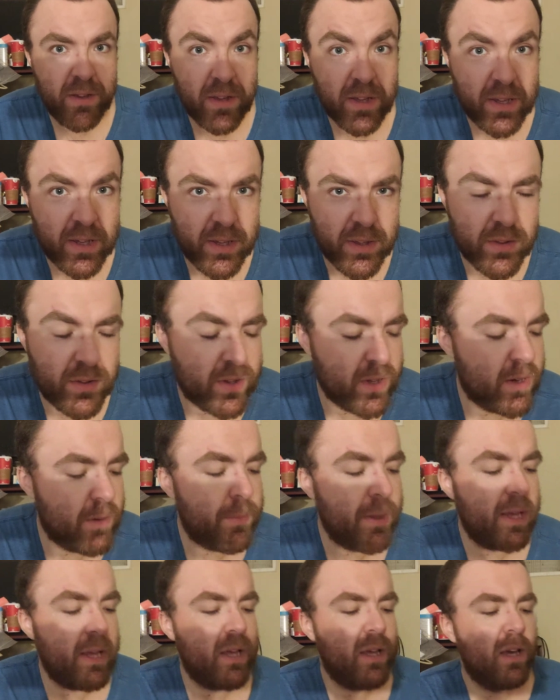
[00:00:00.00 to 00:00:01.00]
is going to
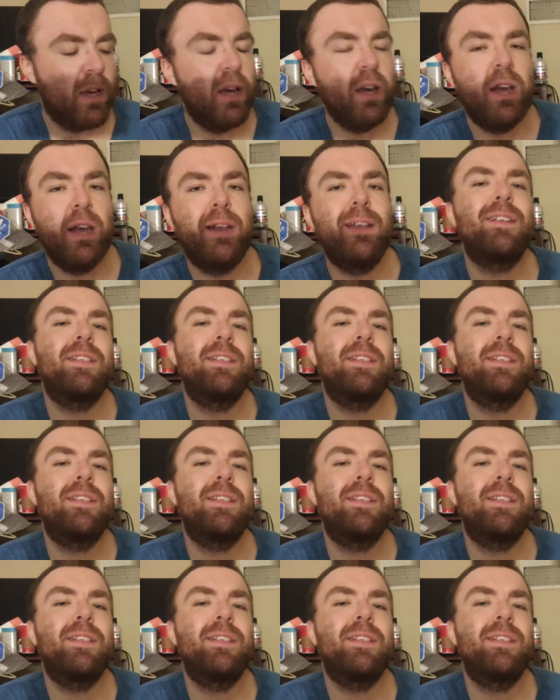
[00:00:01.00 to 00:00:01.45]
be an